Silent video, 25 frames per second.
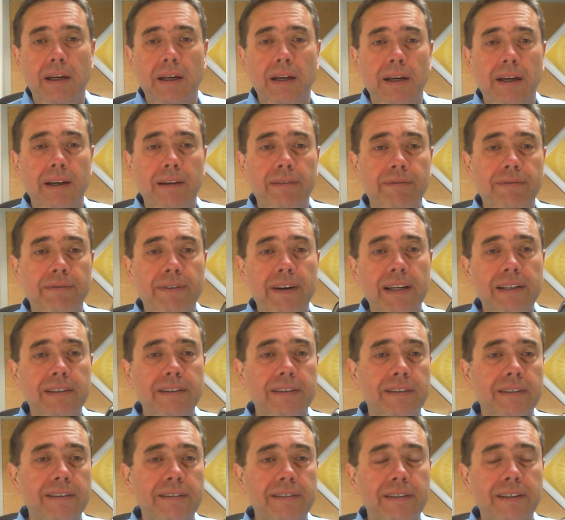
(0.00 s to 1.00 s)
In
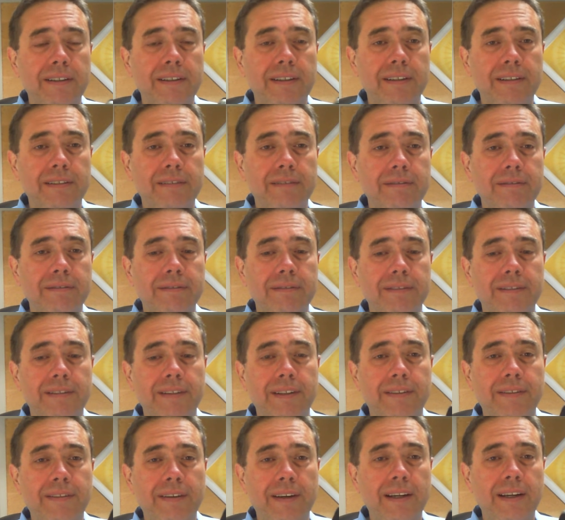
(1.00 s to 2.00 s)
fact, the
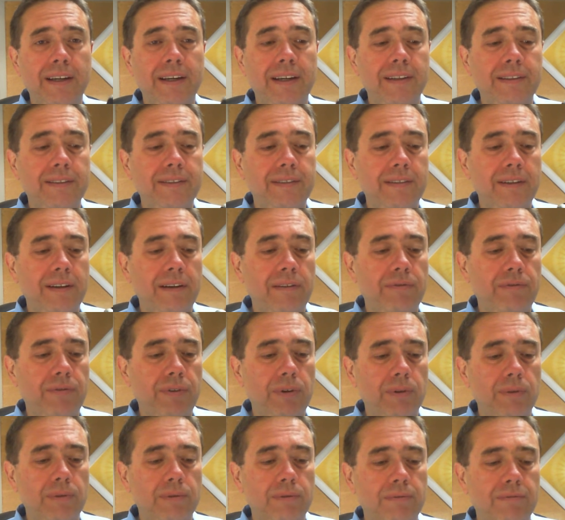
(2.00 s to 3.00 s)
thing is, if
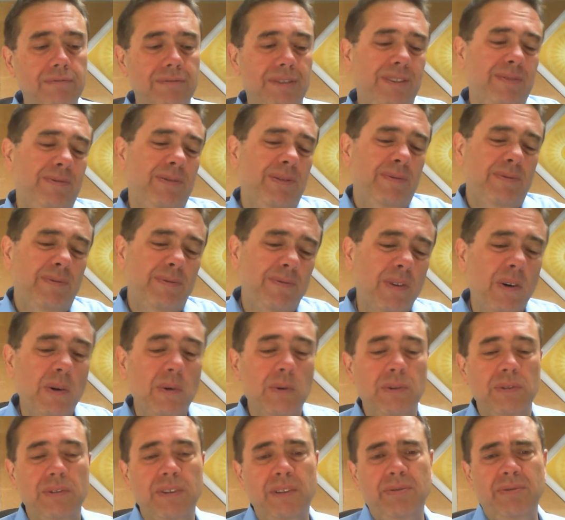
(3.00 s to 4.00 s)
you
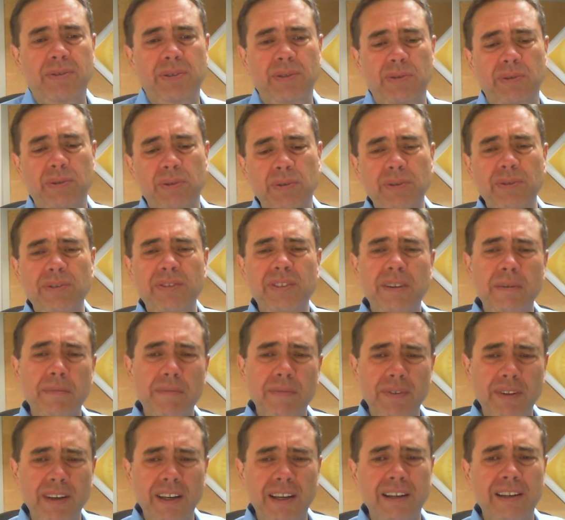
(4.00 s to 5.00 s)
fold, if you do
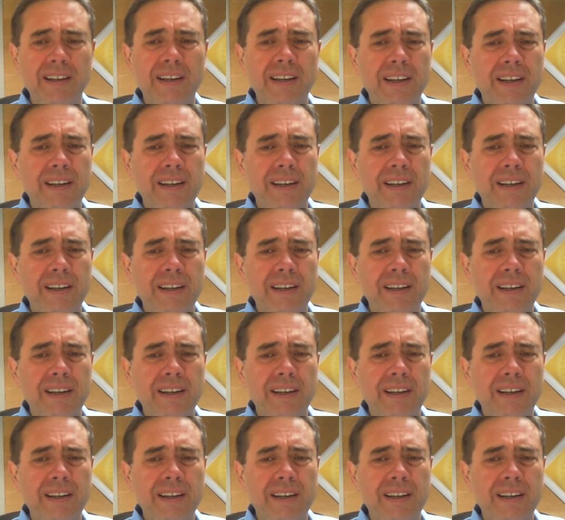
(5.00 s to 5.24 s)
something,